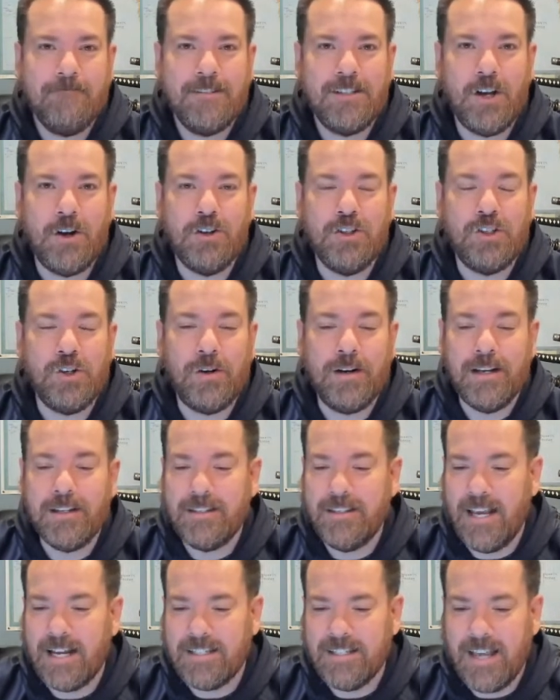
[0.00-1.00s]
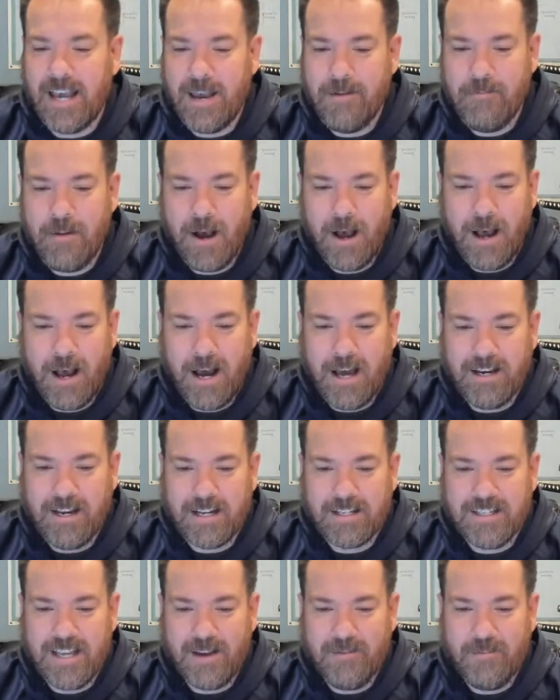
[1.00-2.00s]
So join us next time.
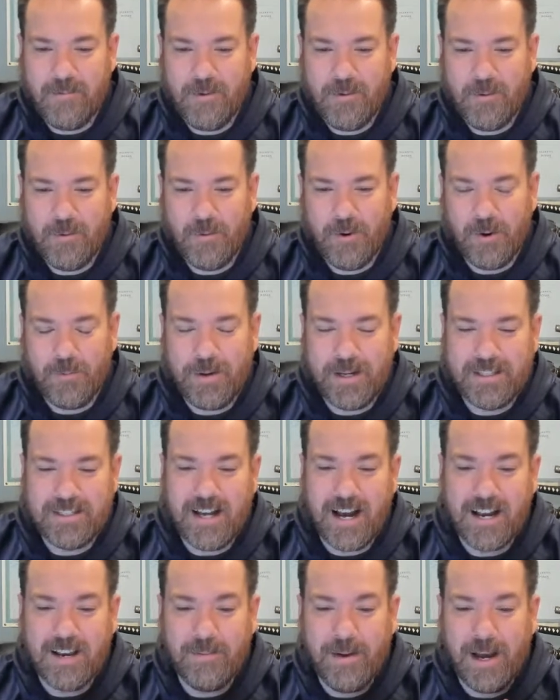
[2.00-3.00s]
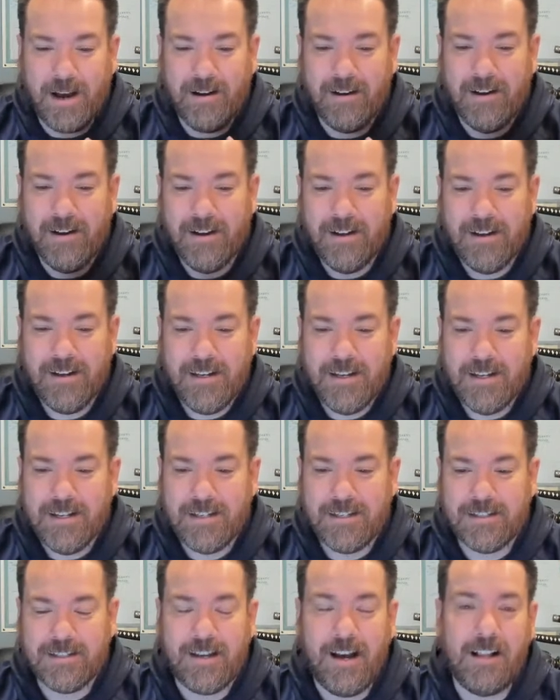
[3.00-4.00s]
Next time we'll be talking about
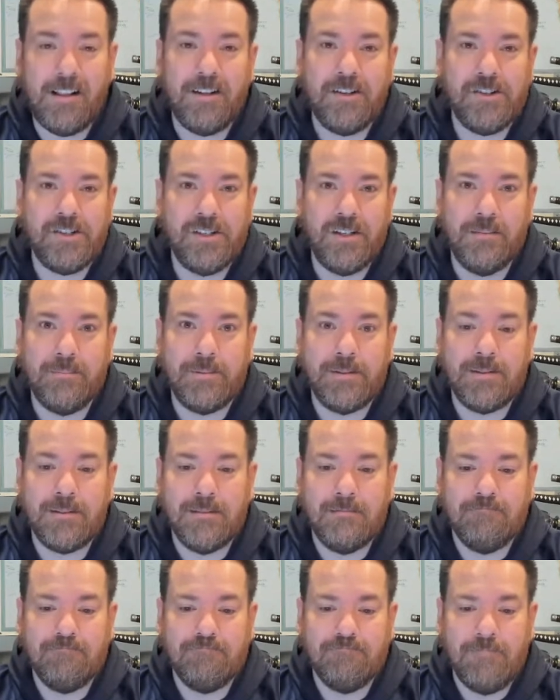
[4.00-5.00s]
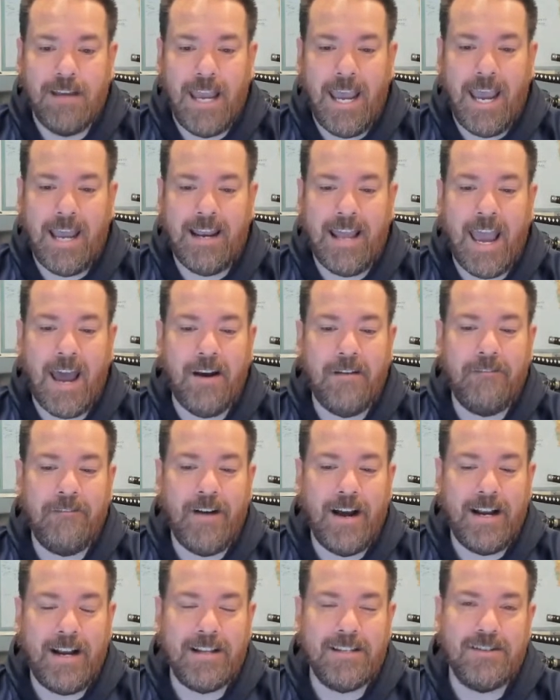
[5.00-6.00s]
scholarships and how to
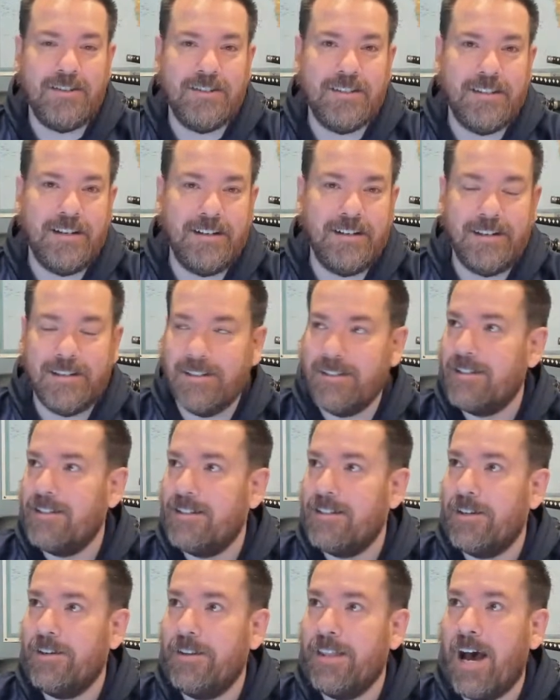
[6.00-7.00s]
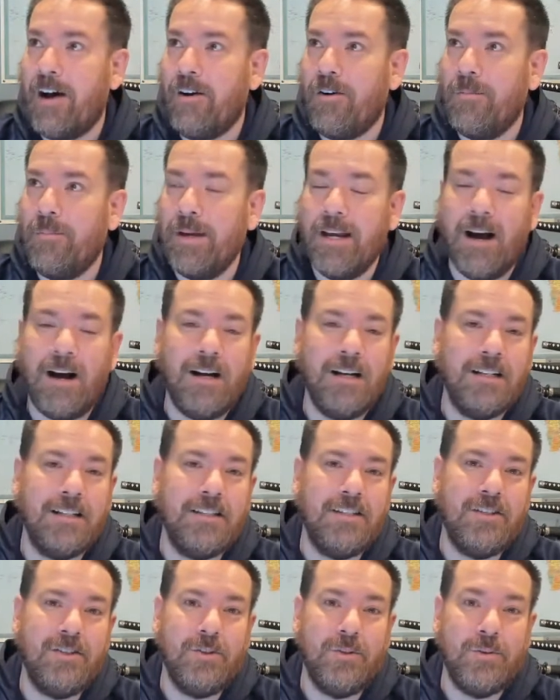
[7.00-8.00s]
finance your studies. So that will be
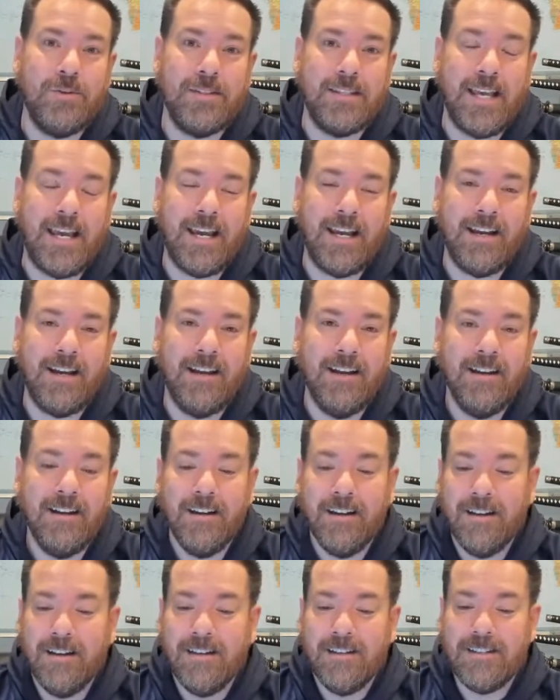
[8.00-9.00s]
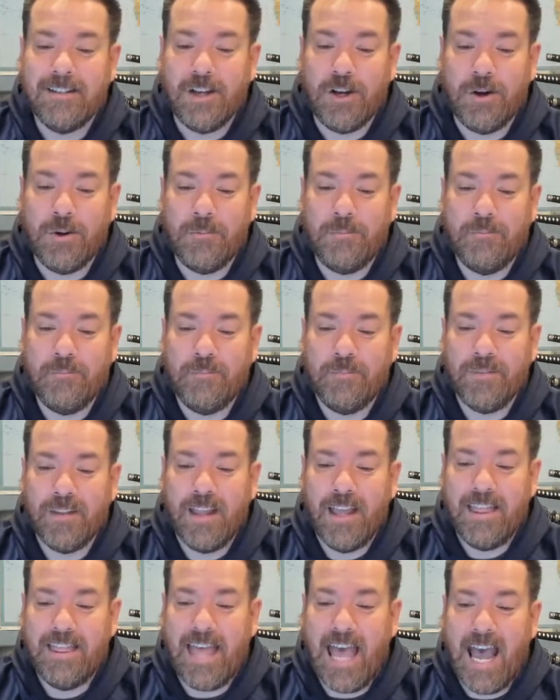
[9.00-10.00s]
on Tuesday. So
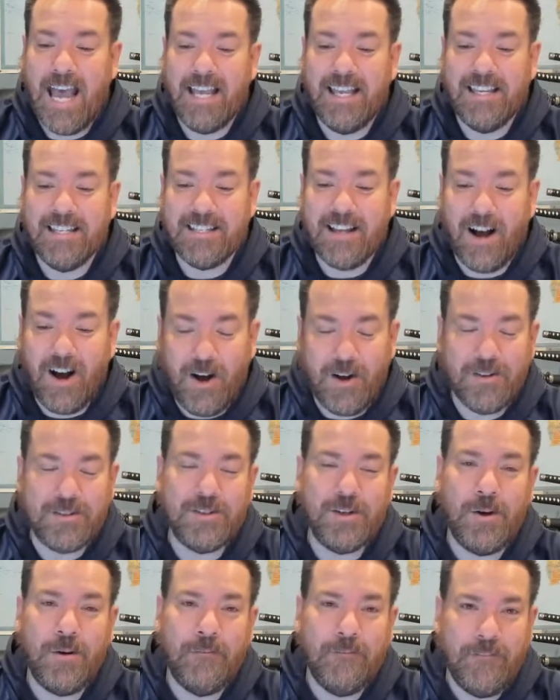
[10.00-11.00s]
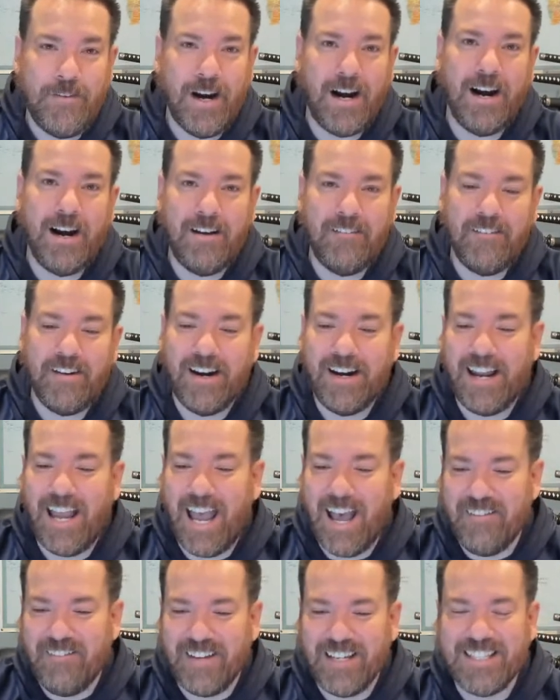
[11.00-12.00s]
that is also a very, very
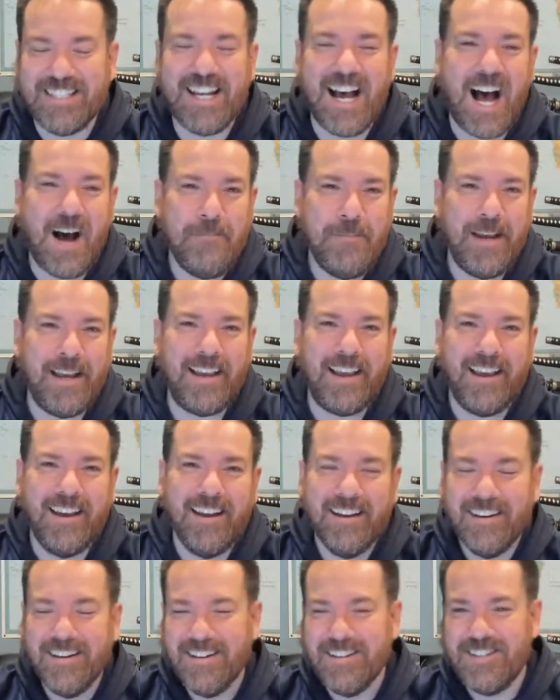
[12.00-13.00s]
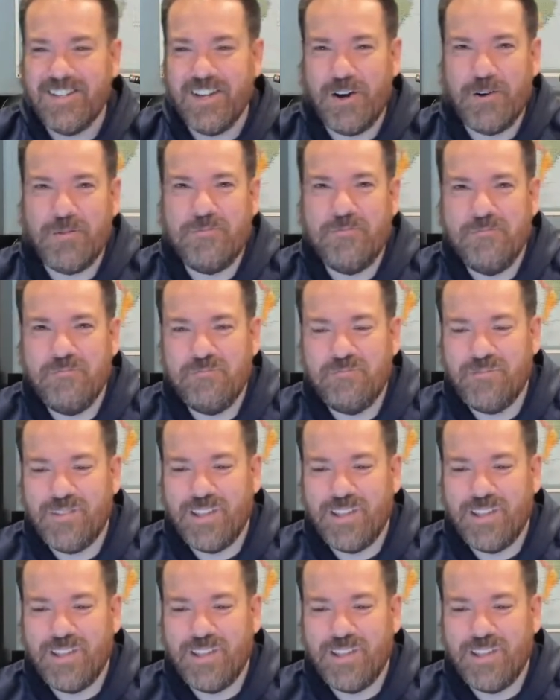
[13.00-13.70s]
heavy topic. So